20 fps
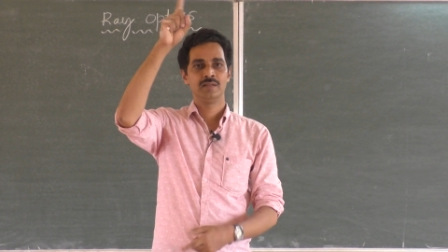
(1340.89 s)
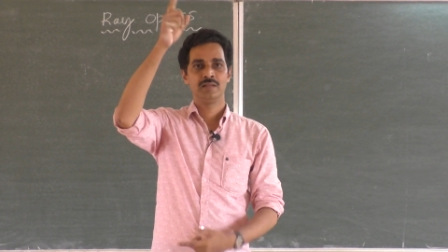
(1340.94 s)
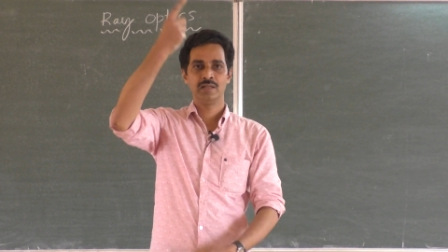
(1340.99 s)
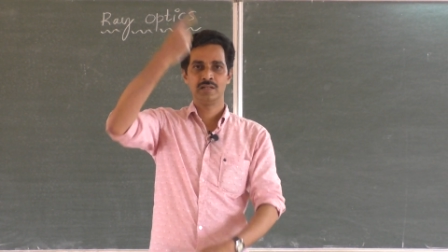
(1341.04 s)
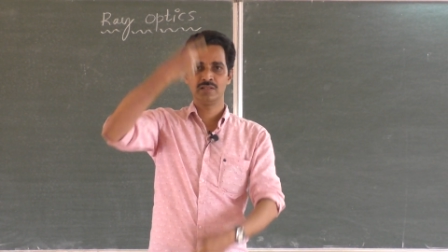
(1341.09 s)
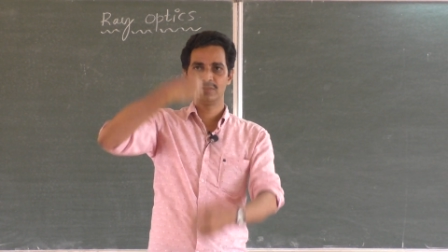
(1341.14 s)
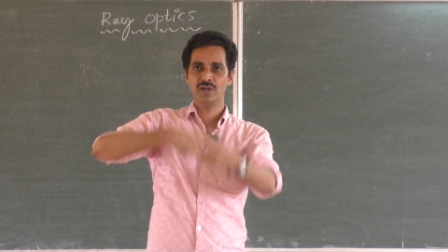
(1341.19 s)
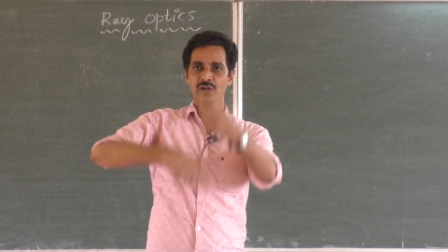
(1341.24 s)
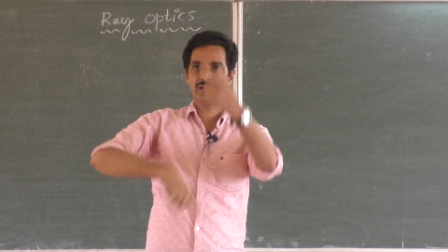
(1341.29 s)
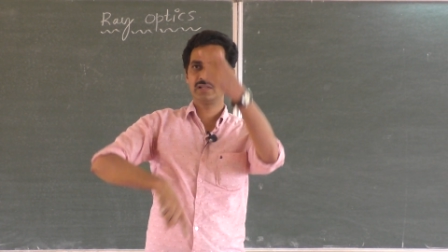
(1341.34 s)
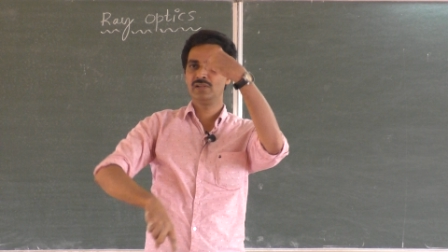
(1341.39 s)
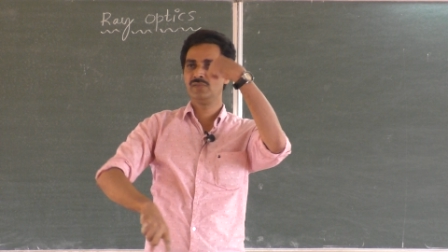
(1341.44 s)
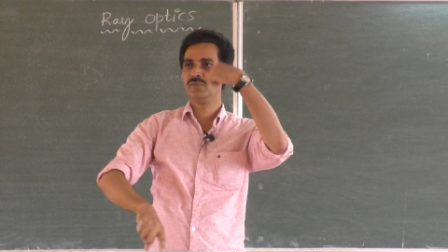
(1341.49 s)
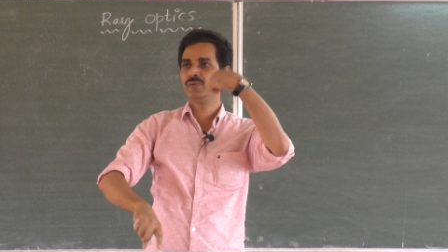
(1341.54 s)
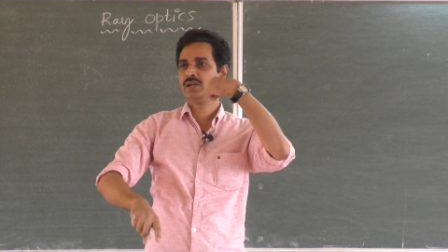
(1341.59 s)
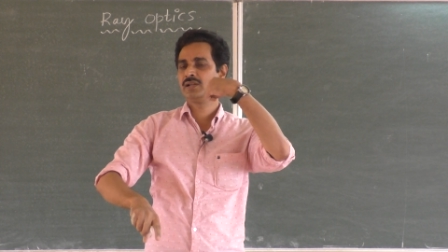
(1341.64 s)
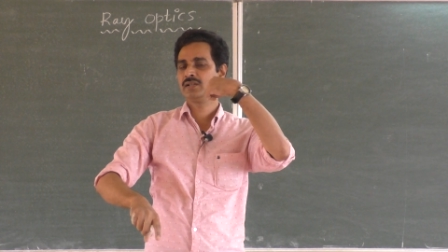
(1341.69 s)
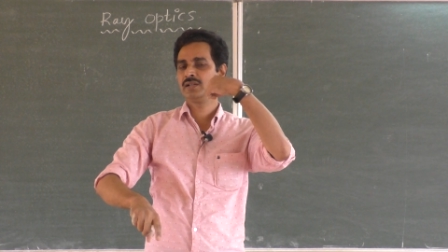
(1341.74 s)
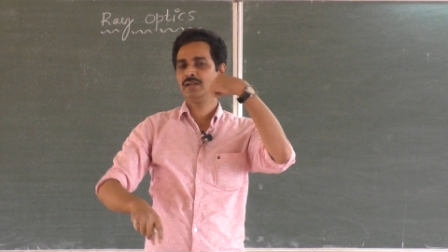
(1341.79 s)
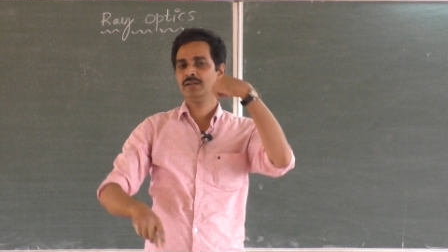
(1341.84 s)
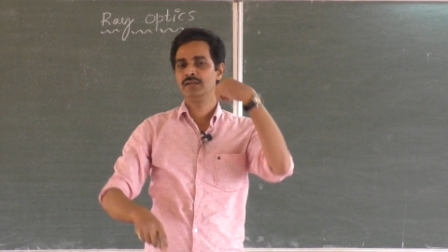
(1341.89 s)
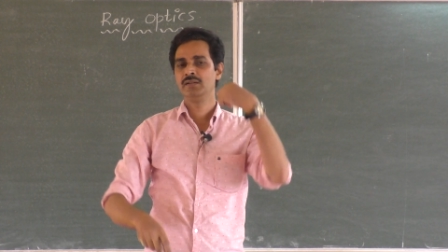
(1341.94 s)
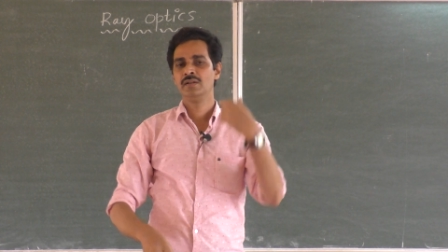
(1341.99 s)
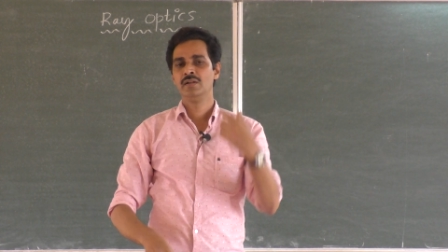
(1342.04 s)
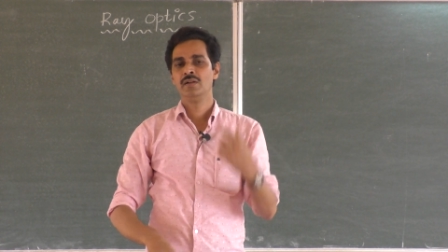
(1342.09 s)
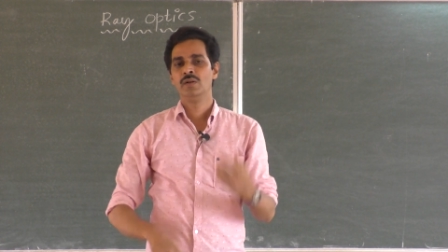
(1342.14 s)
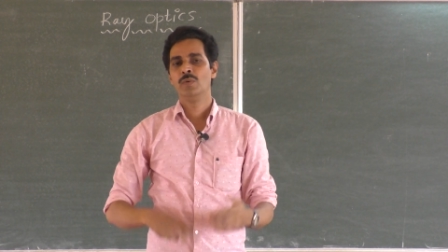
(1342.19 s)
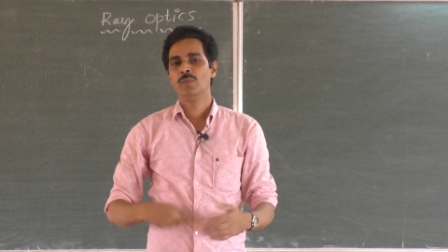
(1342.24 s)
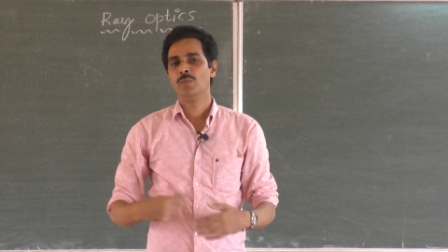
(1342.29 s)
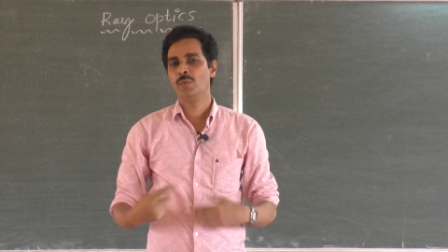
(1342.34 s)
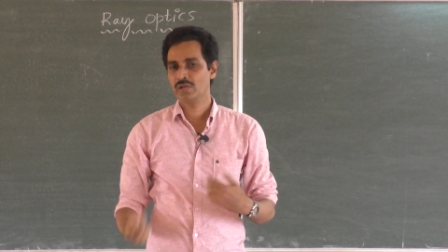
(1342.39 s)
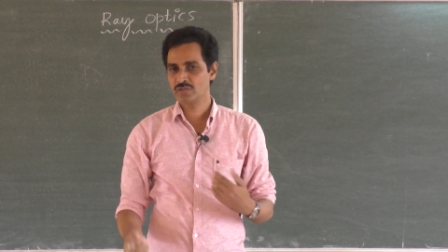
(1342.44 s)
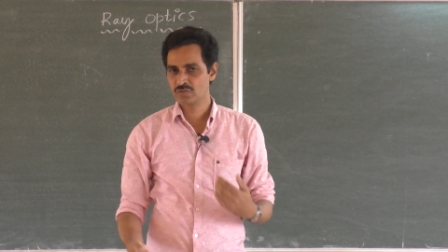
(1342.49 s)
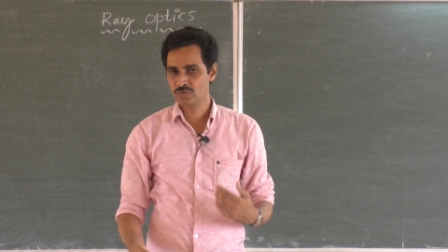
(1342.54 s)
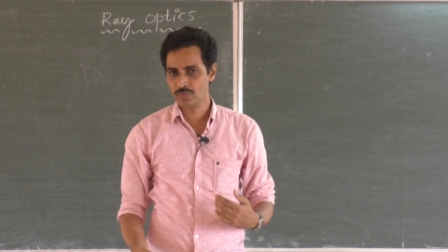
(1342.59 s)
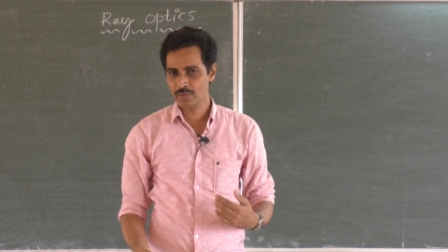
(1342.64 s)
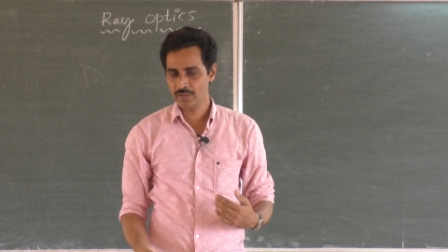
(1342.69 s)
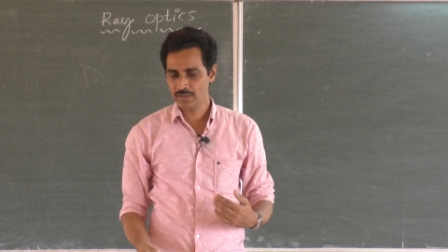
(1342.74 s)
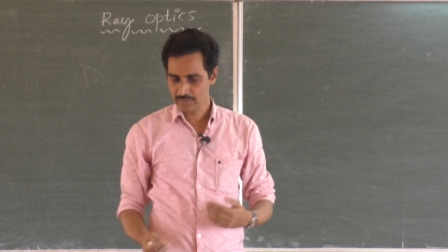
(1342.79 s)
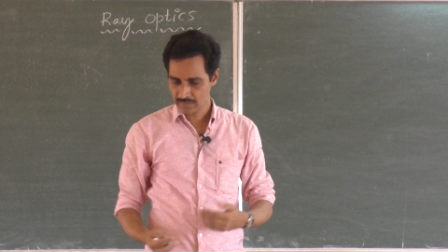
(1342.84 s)
it is not inverted,
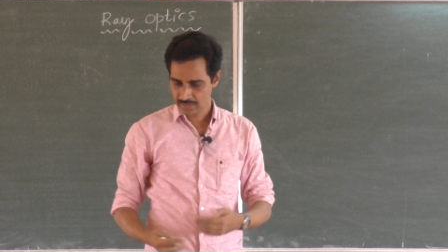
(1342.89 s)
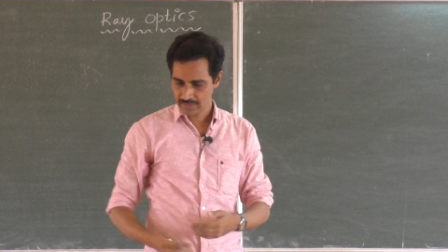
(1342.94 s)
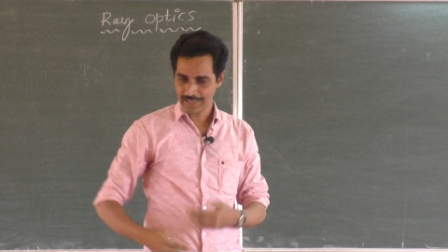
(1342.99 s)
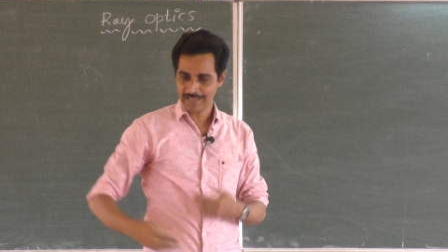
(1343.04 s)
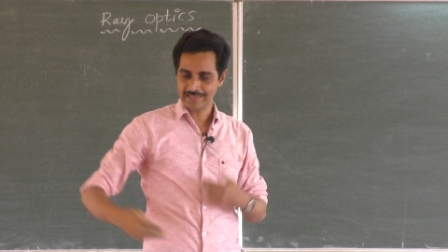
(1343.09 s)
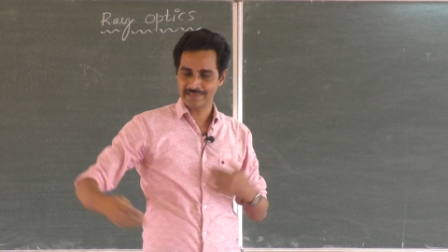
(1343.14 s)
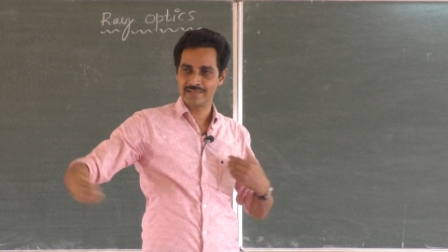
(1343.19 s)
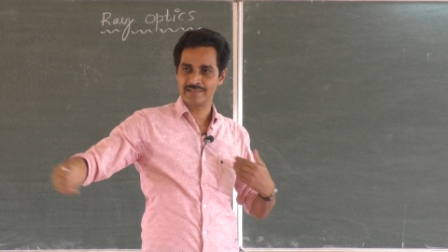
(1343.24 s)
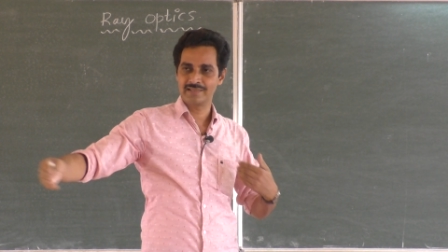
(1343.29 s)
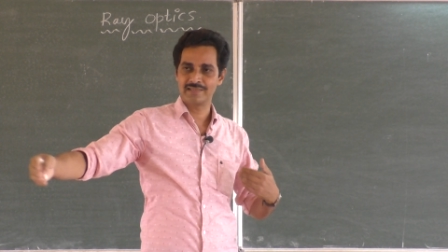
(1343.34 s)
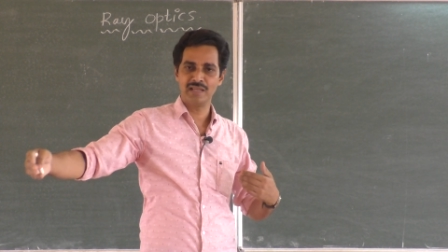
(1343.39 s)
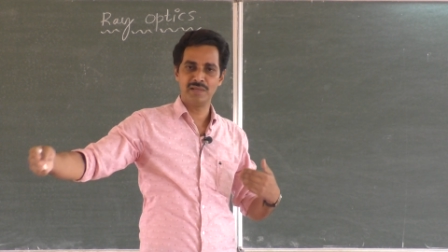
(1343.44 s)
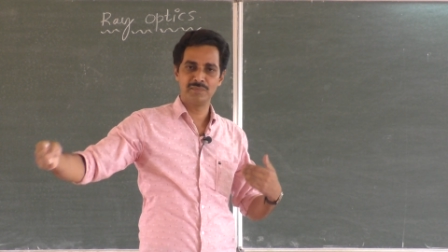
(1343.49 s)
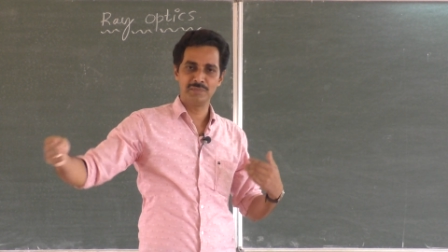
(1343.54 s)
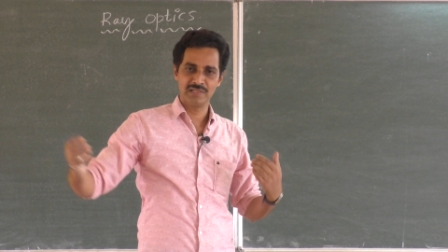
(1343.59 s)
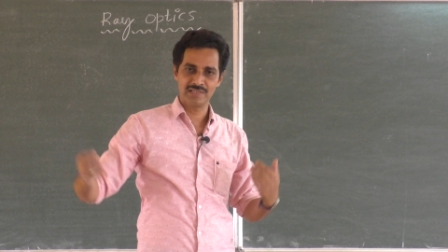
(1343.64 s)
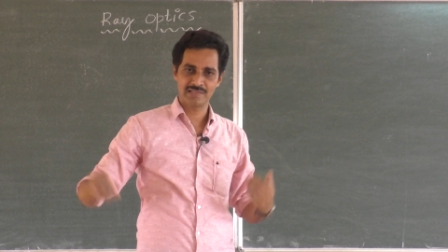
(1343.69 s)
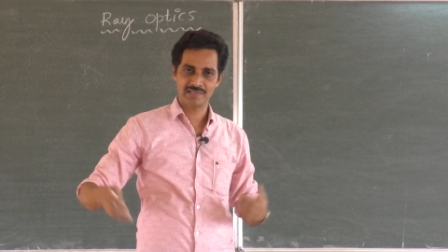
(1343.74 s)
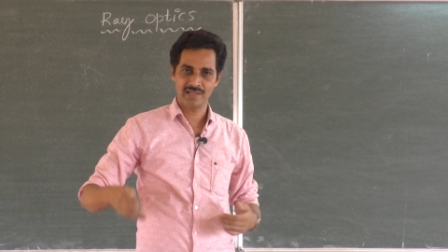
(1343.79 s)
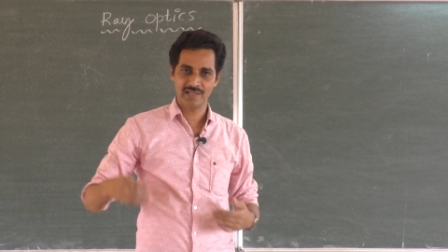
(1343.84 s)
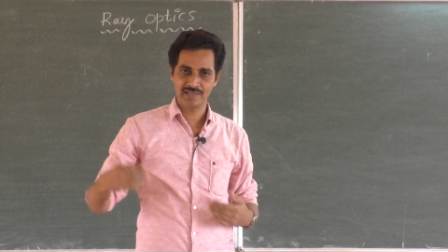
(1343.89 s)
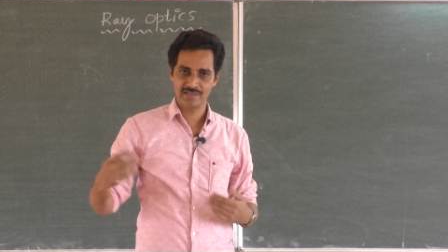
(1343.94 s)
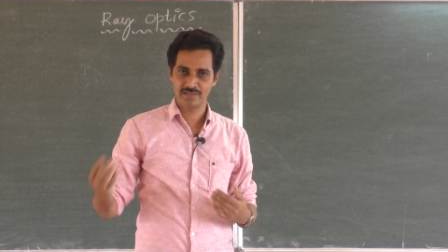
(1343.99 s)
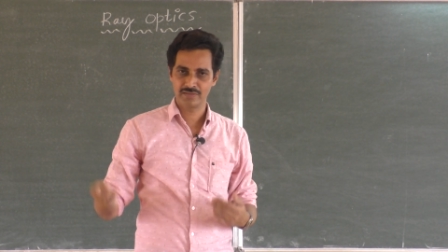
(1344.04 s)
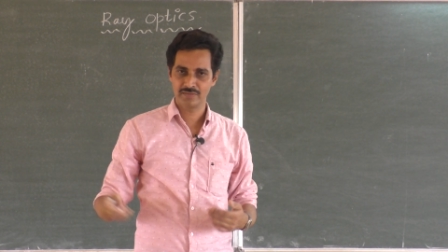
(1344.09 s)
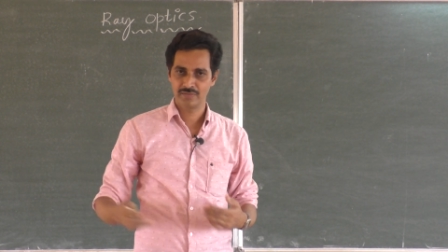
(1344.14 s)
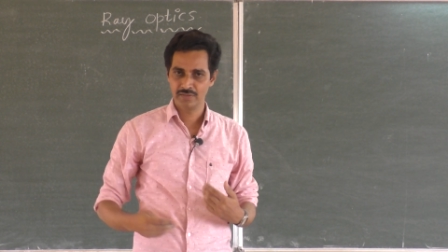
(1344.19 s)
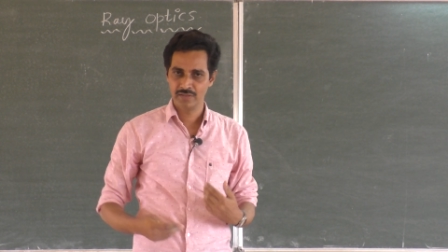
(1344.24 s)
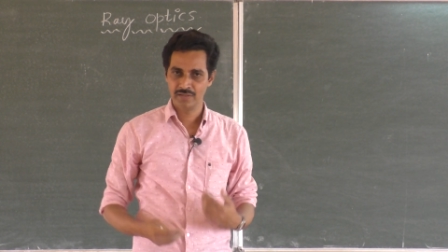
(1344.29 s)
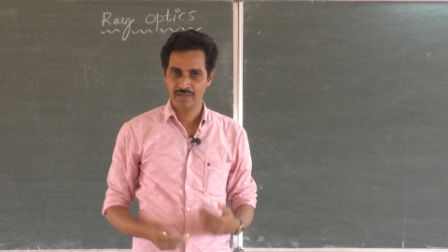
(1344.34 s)
virtual at the same distance